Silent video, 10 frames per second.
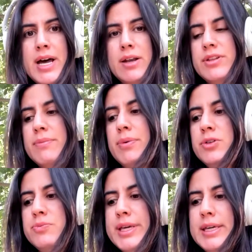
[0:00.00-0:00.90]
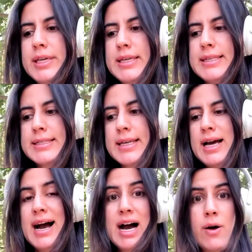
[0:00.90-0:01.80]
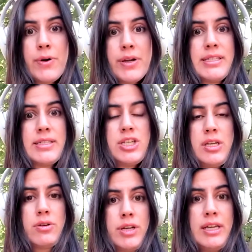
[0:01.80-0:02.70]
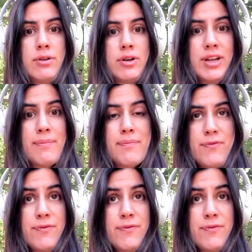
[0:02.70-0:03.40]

And on the point B is how is she or he gonna